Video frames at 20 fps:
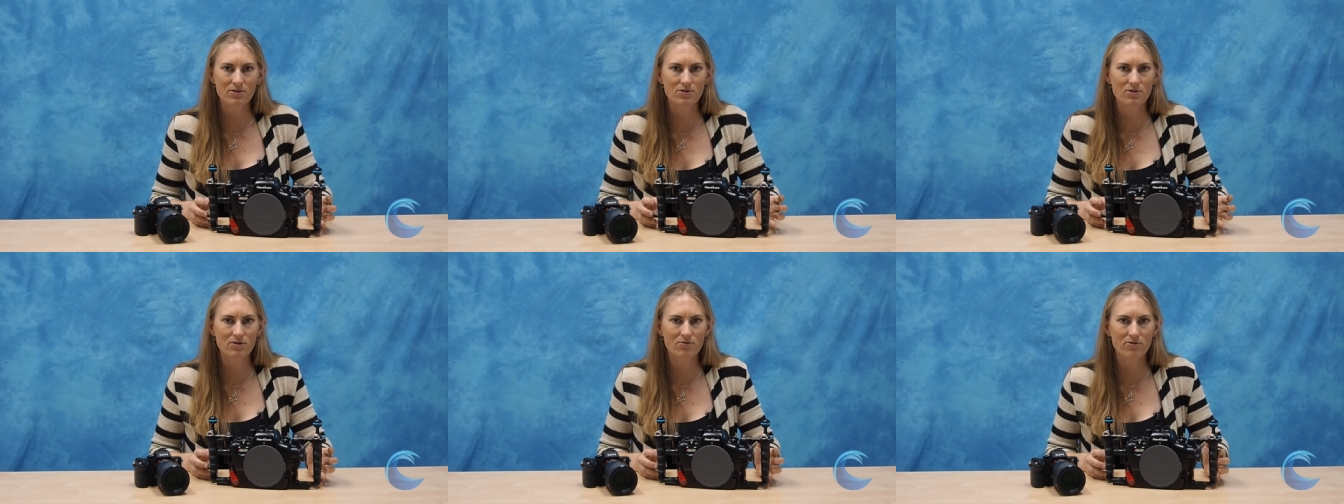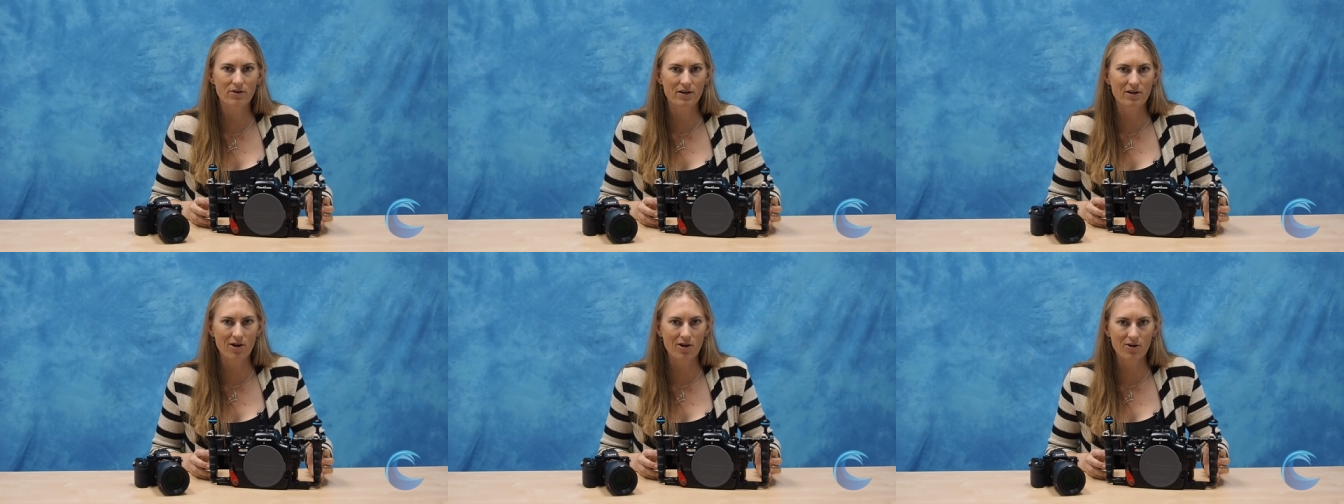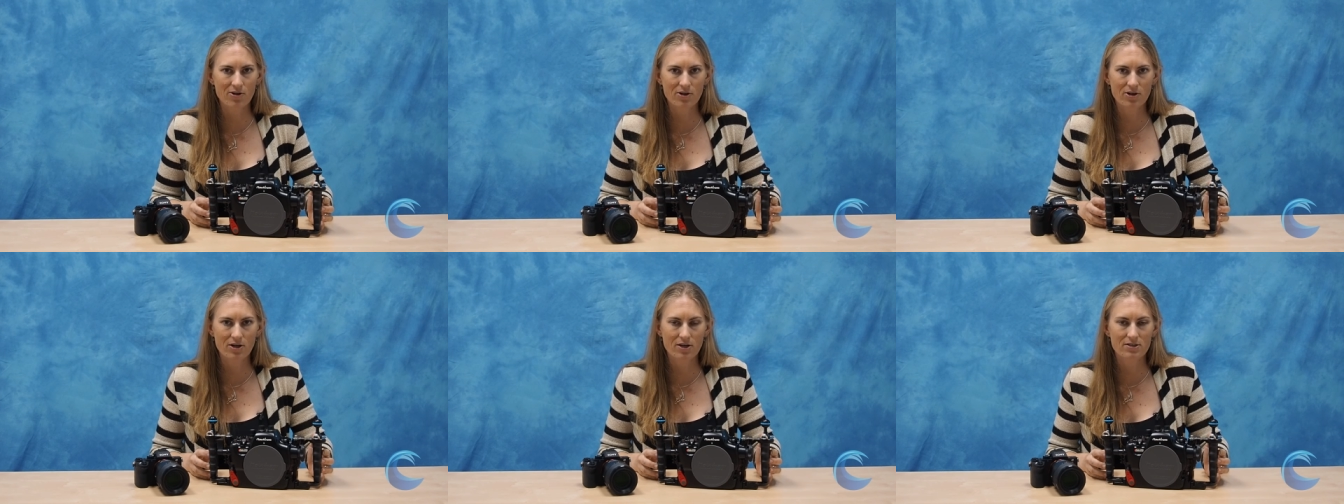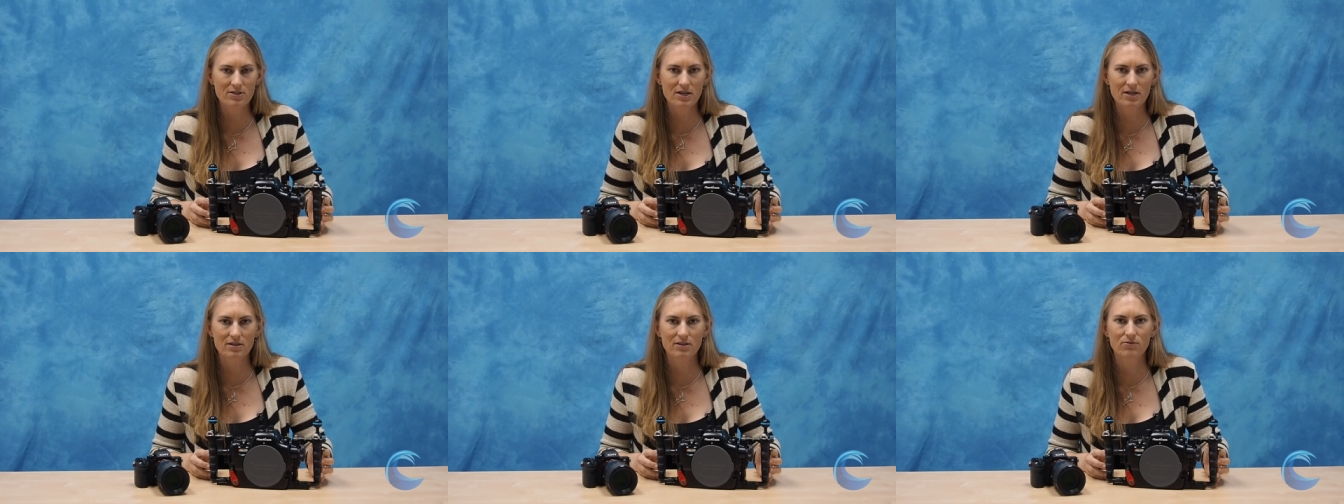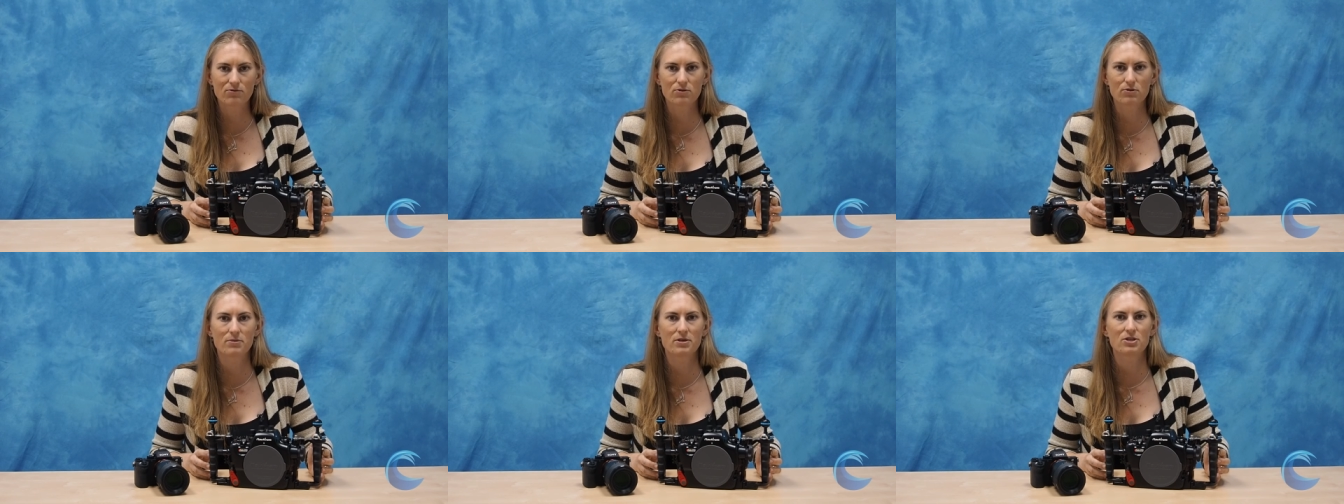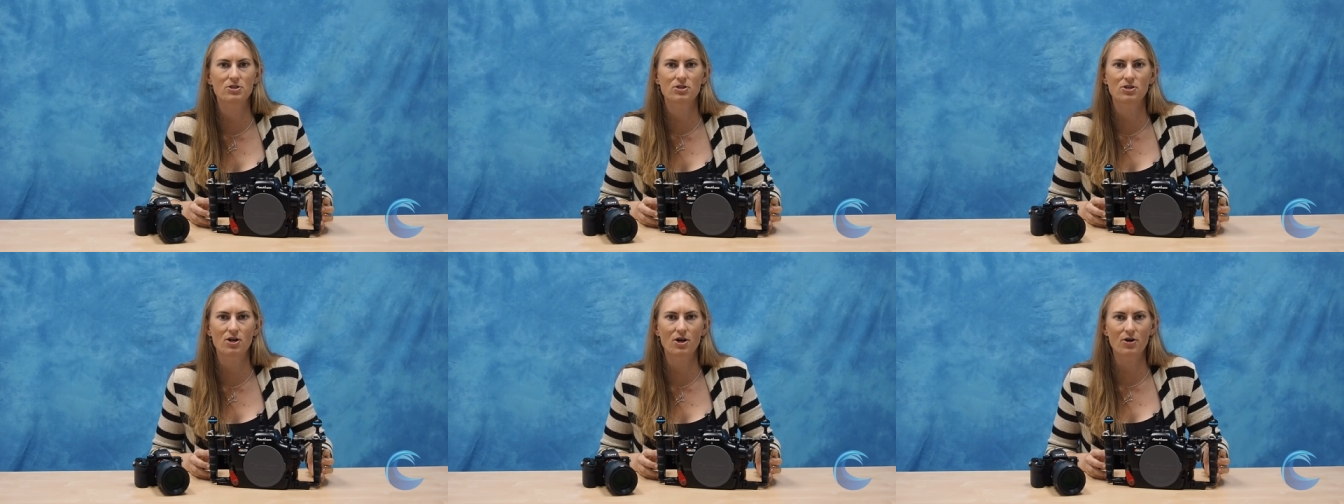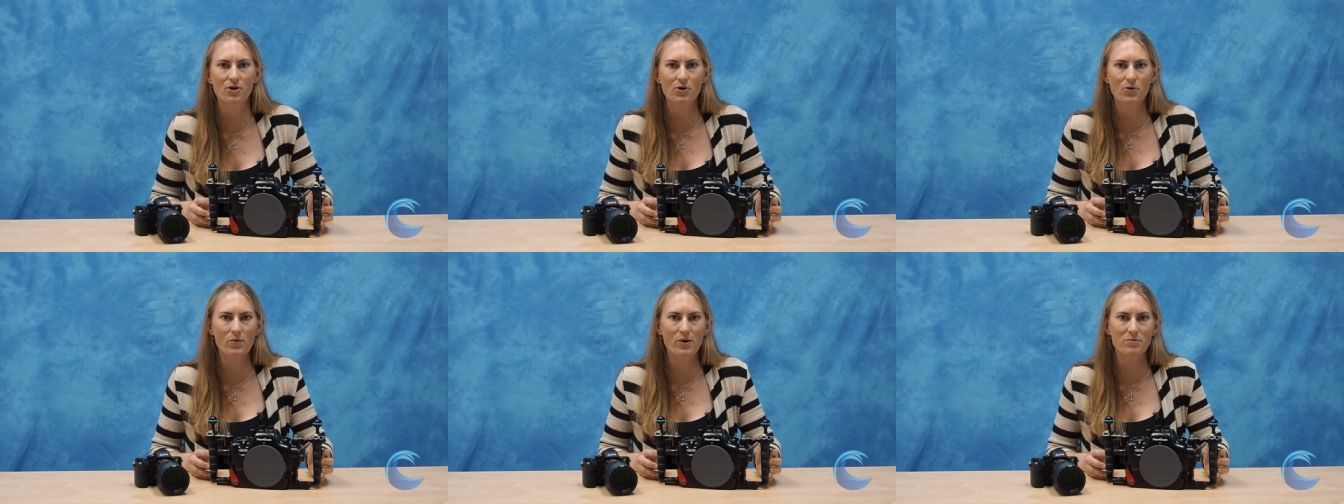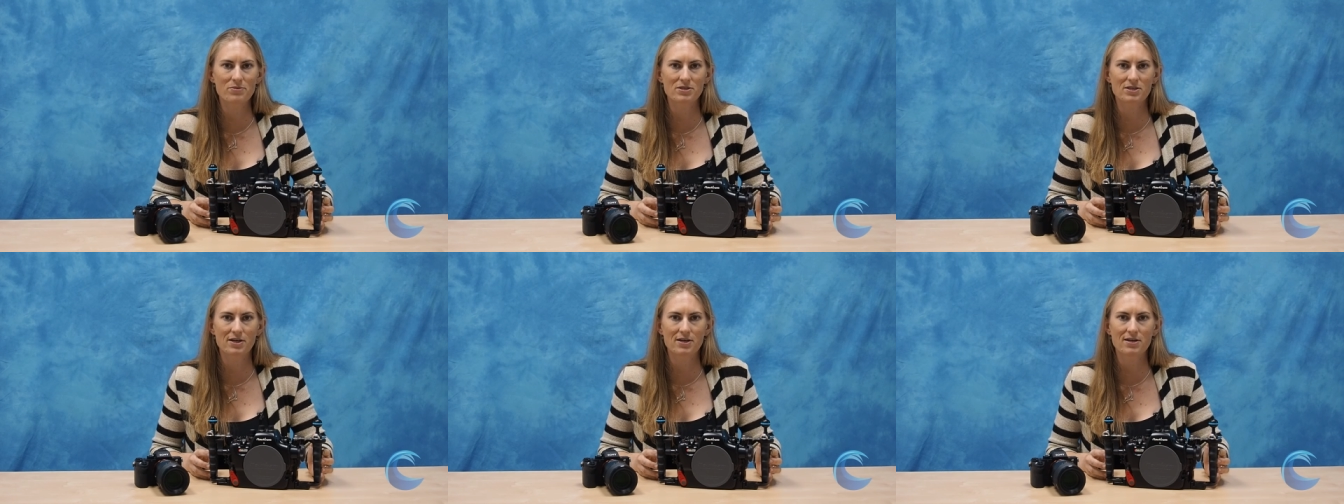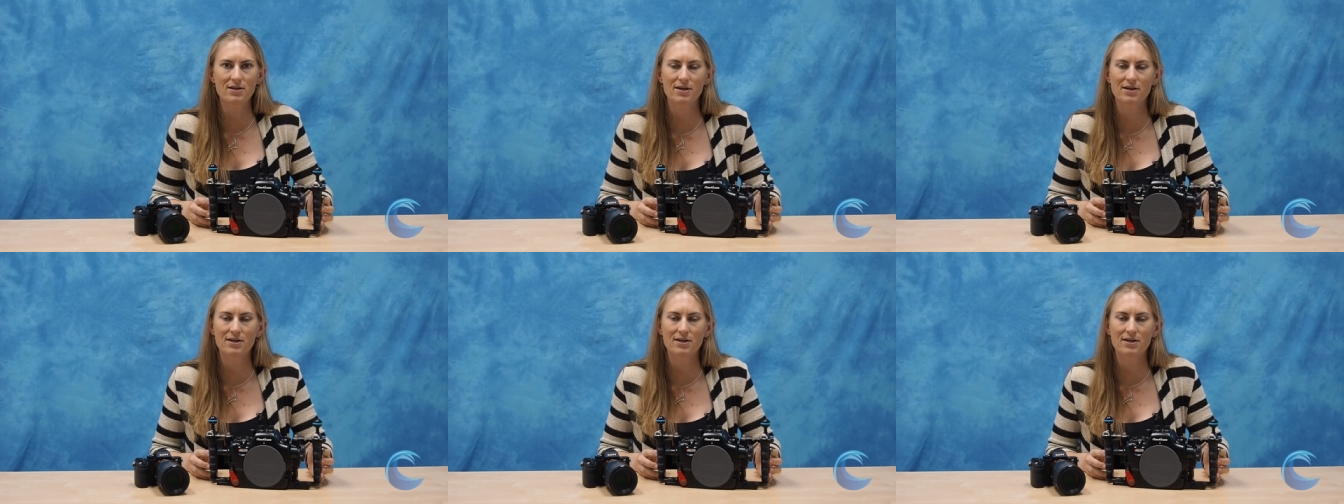You can find all our contact information on our website